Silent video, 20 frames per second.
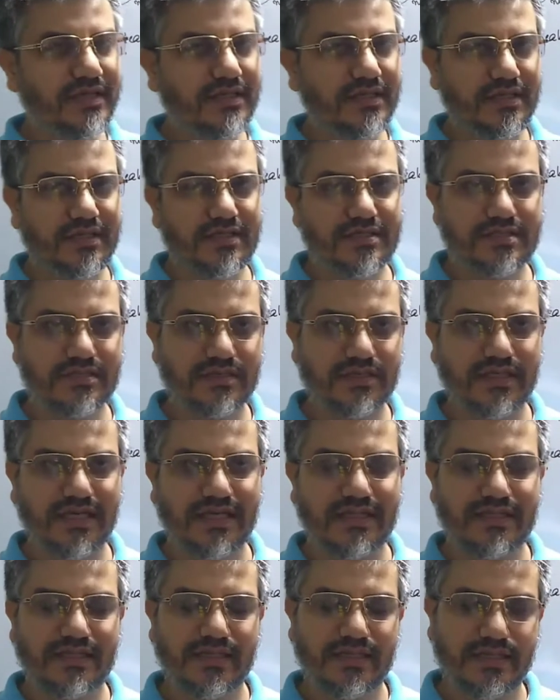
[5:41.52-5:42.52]
metals
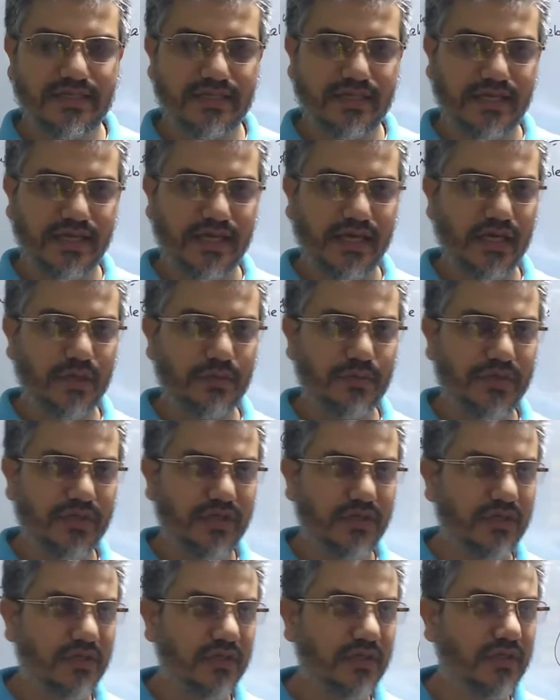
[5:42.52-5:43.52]
containing
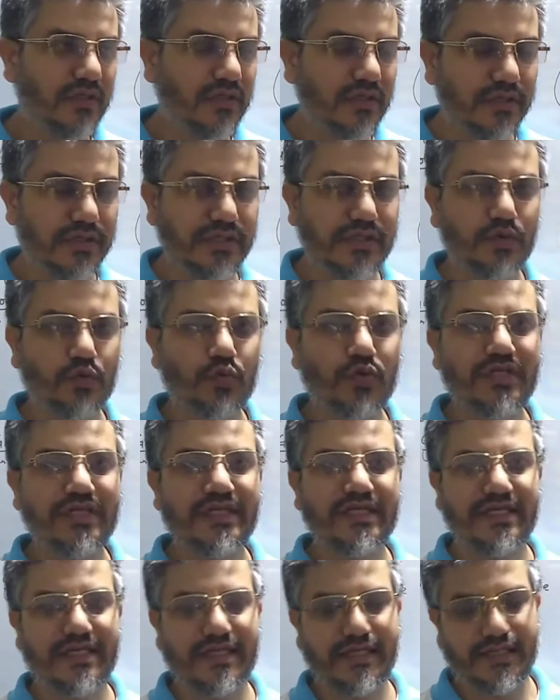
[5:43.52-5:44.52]
heavier
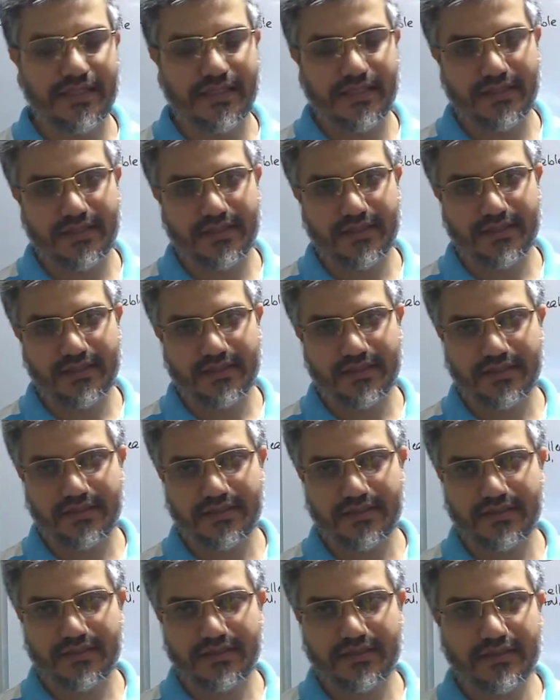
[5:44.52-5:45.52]
nuclei.
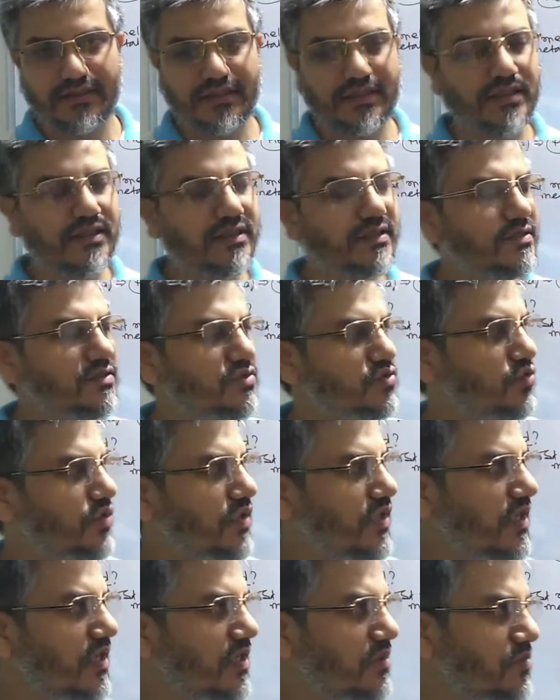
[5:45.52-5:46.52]
So
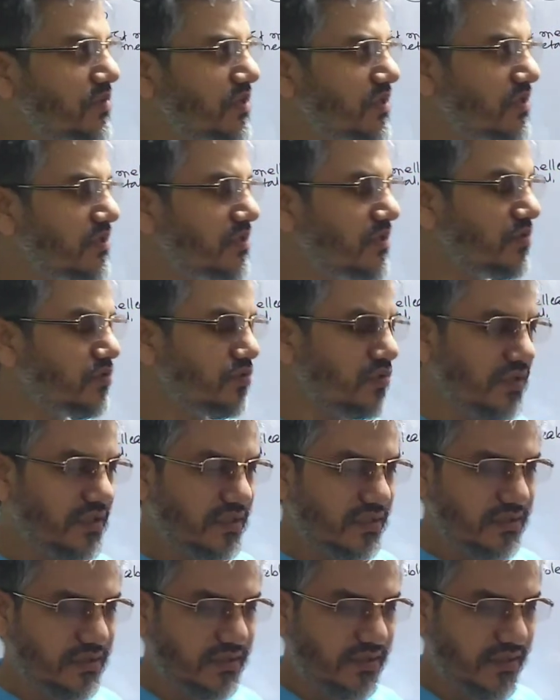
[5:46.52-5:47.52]
heavier
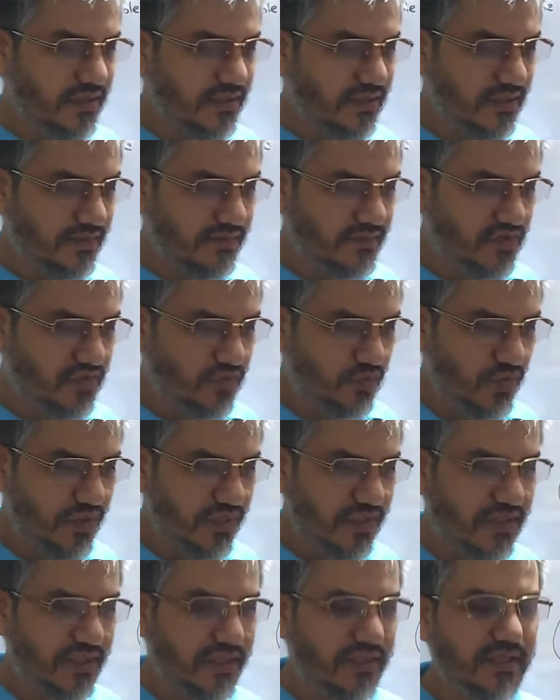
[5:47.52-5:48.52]
nuclear atoms
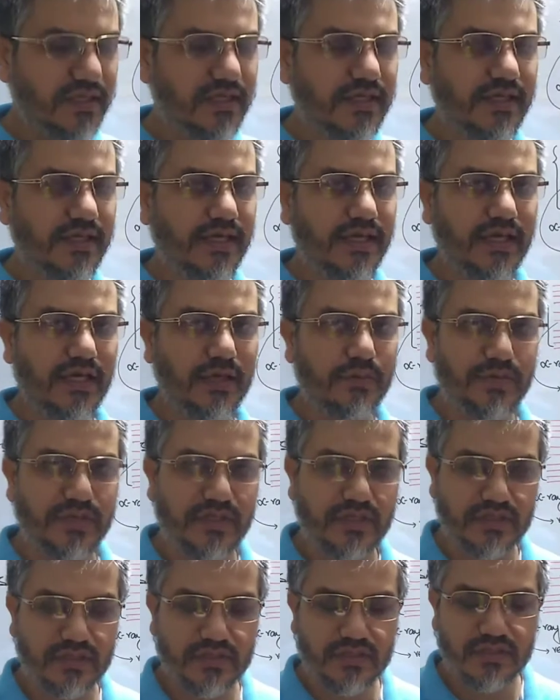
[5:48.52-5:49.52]
will contain
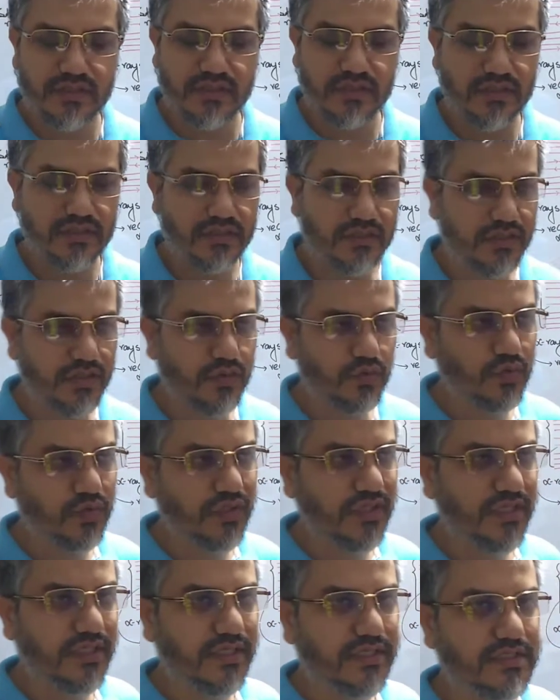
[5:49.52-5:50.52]
heavier
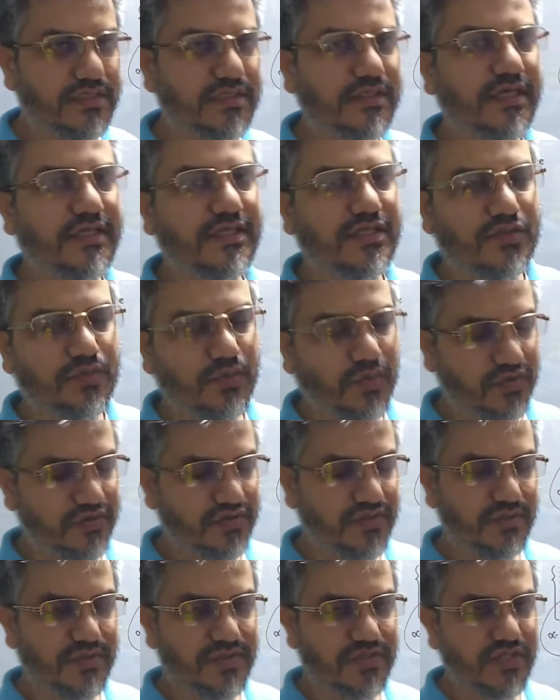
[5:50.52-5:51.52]
nucleus that is
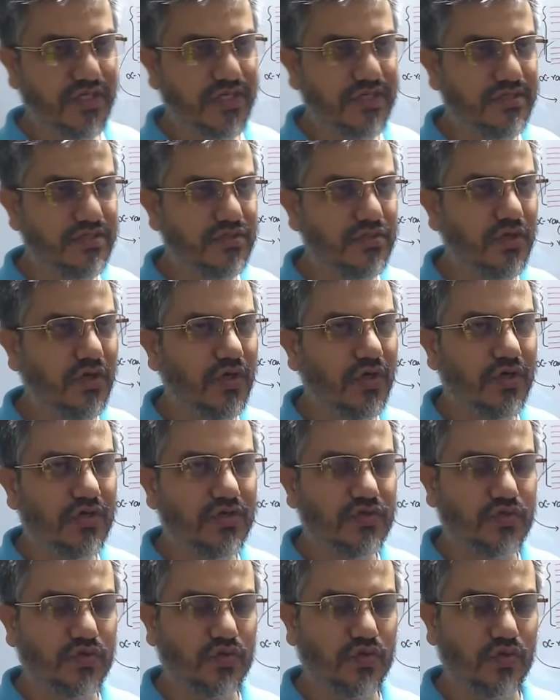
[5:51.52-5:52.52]
positively charged.
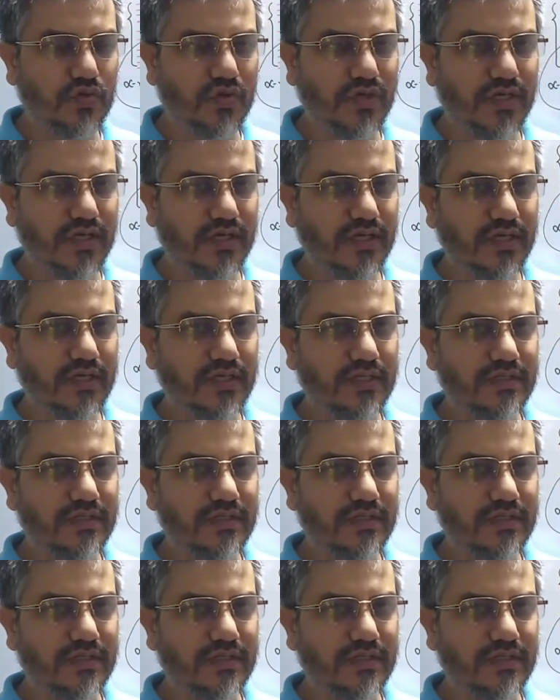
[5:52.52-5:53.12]
So